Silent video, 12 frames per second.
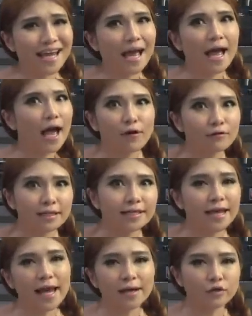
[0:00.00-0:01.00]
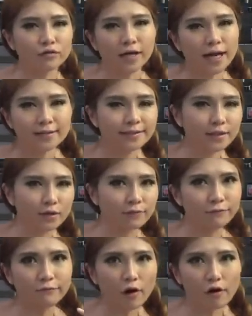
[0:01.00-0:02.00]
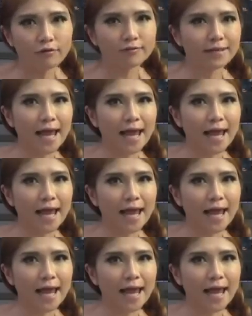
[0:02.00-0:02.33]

howling at Creality on the phone